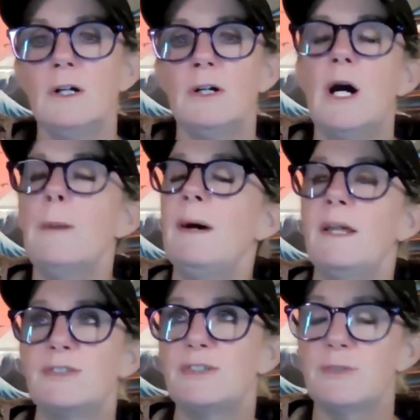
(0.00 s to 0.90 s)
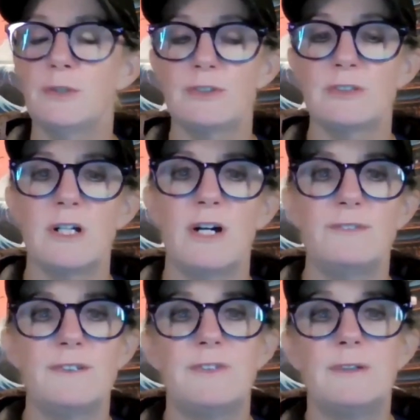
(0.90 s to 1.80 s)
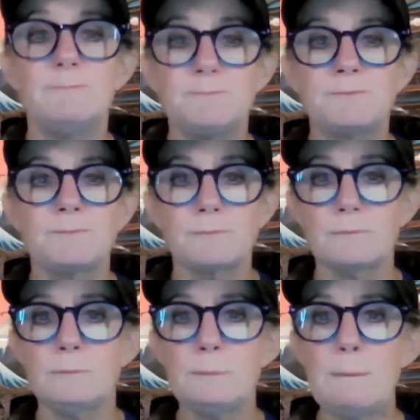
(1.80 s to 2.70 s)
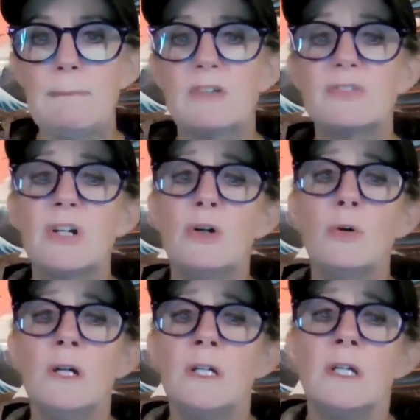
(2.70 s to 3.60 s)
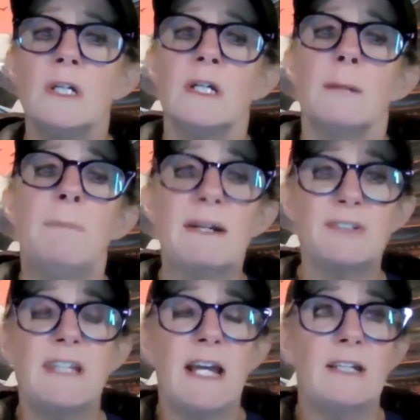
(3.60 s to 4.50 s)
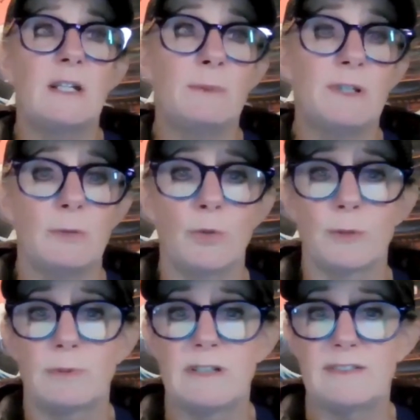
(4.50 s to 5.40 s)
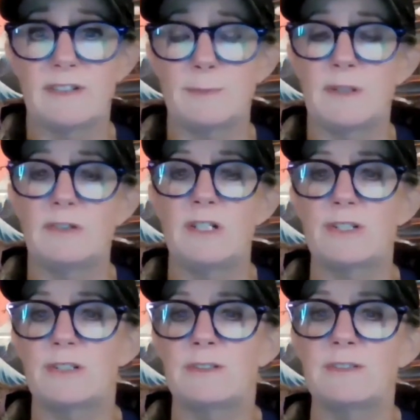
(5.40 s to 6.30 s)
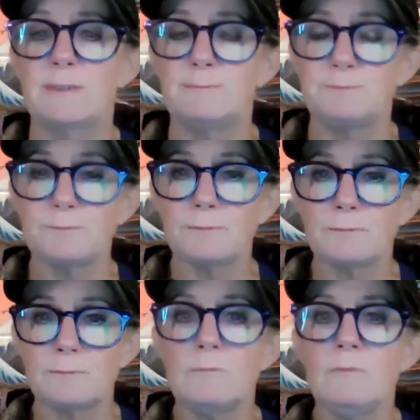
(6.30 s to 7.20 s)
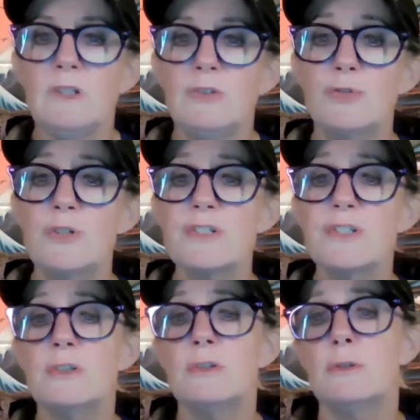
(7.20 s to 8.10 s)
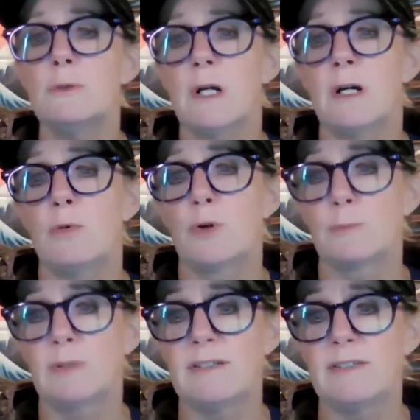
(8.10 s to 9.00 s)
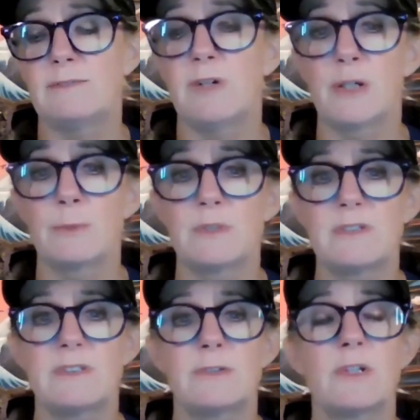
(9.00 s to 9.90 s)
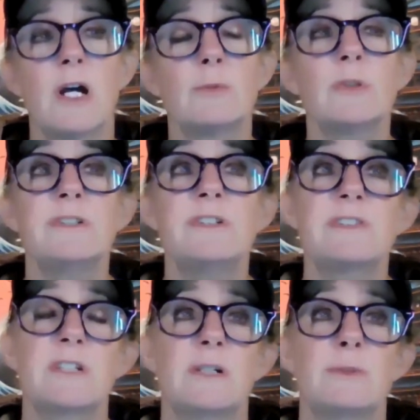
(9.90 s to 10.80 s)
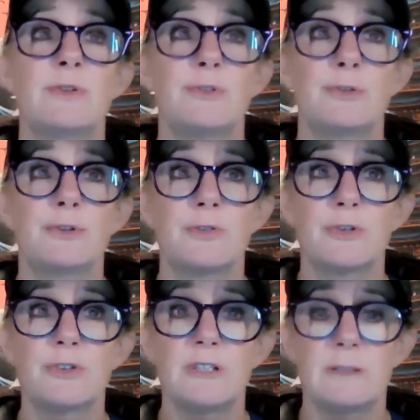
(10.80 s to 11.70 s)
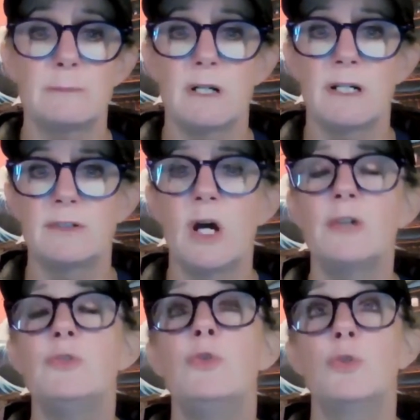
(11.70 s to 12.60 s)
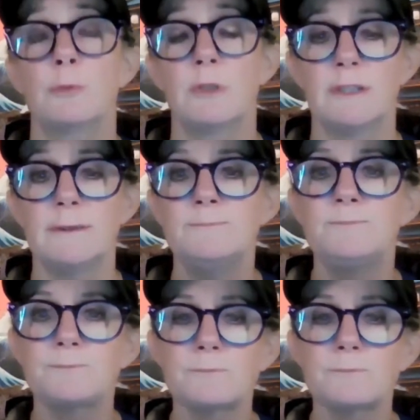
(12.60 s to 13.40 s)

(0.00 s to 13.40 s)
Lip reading: Oh, apologies, folks, coughing fit. So back to the academic and workplace expectations. Traditional workplace environments, they're not really designed with neurodiversity in mind, not normally.